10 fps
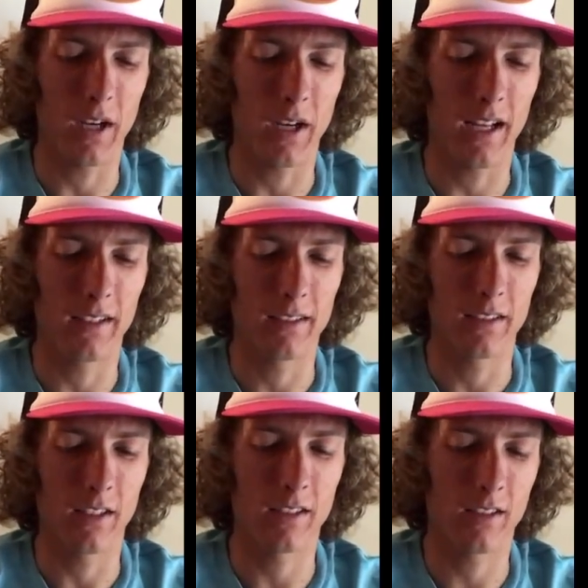But
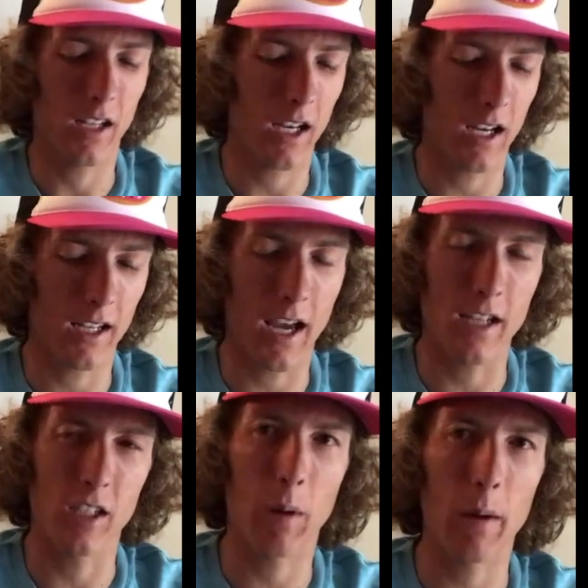just
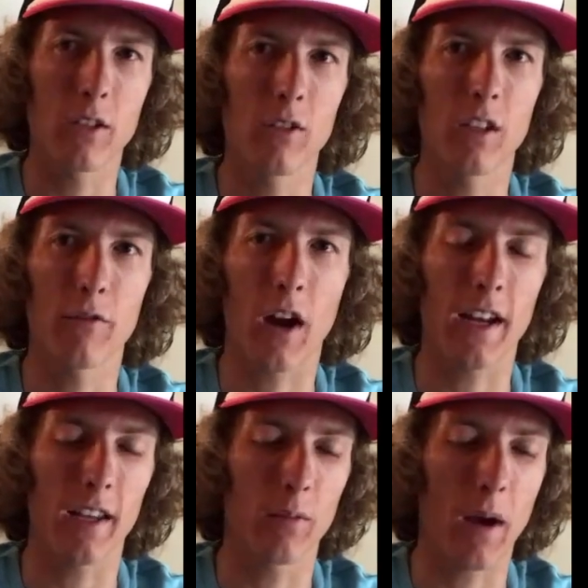probably Tuesday and
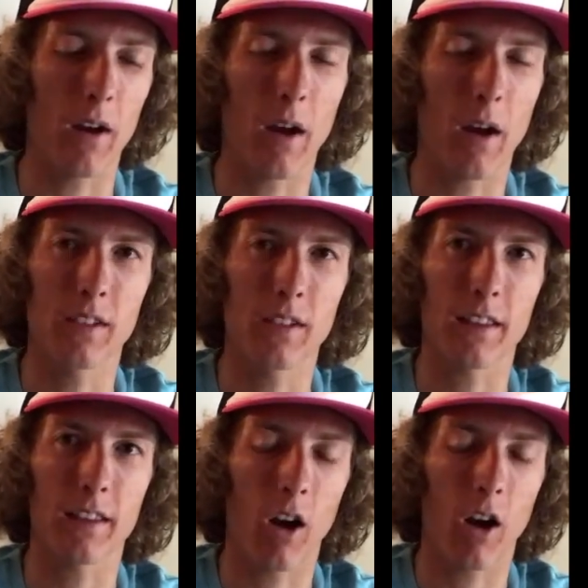Friday is about, I would say,
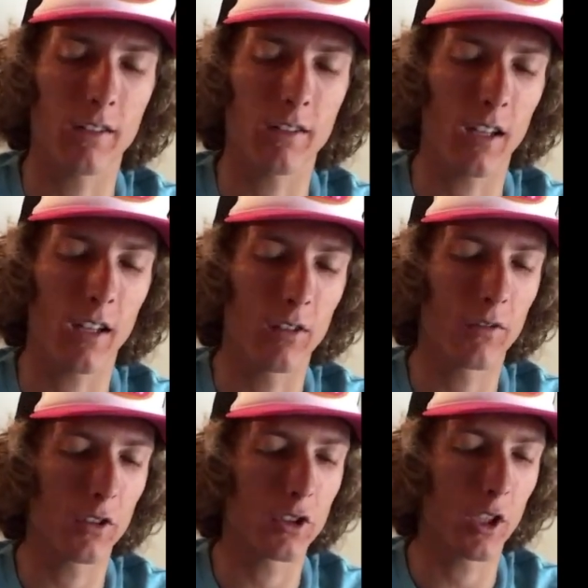like the hardest days for